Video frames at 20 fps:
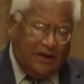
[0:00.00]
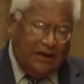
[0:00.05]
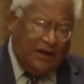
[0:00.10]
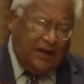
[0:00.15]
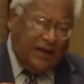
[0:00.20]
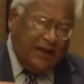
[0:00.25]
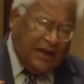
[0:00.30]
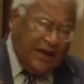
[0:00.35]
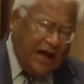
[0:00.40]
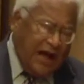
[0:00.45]

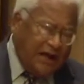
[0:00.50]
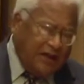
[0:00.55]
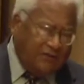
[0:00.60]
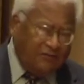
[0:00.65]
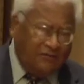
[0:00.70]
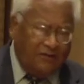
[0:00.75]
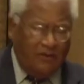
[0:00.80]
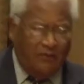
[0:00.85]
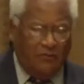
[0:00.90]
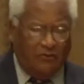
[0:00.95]
getting
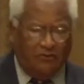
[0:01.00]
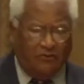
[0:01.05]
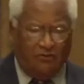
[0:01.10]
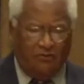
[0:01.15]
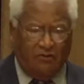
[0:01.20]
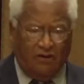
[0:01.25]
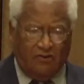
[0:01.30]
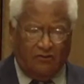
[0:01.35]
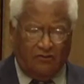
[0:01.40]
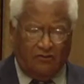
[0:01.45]
out of
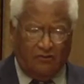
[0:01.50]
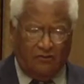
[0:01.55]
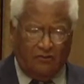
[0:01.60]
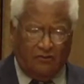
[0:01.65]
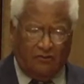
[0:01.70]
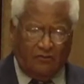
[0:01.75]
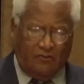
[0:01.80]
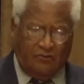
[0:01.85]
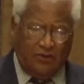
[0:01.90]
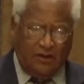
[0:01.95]

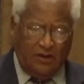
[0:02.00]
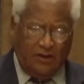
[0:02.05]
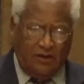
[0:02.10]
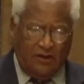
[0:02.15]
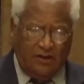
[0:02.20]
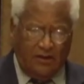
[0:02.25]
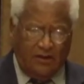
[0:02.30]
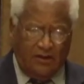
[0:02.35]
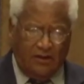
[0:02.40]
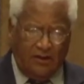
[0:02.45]
demonstrations,
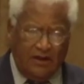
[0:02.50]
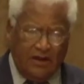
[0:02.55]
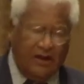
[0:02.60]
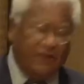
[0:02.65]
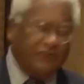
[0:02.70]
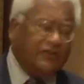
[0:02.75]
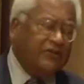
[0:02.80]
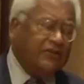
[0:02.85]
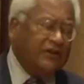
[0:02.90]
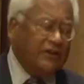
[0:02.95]
we
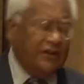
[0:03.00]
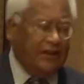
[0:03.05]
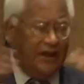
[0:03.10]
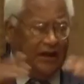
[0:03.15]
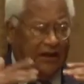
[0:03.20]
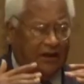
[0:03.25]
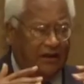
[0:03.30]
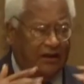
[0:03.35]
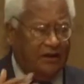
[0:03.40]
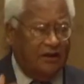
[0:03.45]

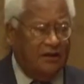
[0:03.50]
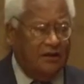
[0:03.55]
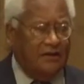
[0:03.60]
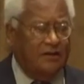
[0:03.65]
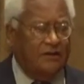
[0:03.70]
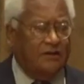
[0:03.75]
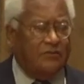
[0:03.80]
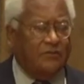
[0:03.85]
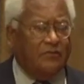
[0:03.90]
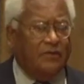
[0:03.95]
escalated
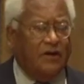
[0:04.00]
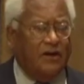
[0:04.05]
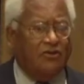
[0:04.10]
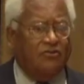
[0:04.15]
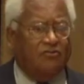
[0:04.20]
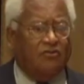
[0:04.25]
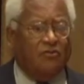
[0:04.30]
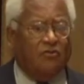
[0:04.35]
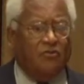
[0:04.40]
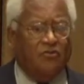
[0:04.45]
a
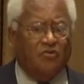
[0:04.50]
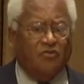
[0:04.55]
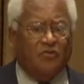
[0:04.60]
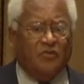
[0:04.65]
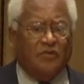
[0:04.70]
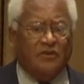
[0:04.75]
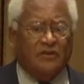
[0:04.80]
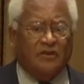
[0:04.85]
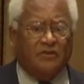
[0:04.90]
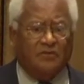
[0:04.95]
major
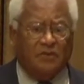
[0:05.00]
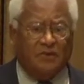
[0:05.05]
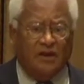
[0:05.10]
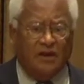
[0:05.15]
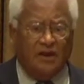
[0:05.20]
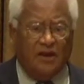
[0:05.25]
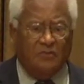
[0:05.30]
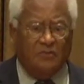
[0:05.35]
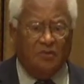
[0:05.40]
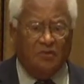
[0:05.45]
movement that
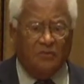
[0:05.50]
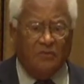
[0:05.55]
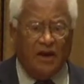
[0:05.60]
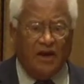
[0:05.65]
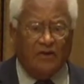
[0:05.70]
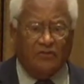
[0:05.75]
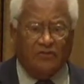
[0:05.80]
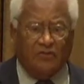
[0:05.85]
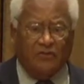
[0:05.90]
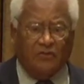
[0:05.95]
became a
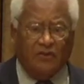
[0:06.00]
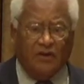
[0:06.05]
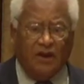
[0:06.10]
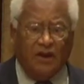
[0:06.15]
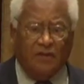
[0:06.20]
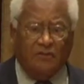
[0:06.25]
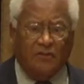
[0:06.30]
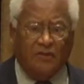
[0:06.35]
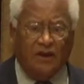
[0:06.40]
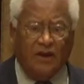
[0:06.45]
massive
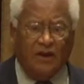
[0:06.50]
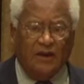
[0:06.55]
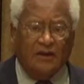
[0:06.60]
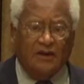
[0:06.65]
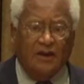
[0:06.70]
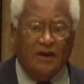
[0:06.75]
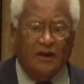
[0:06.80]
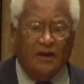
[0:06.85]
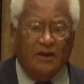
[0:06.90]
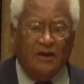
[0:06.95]

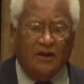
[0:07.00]
campaign.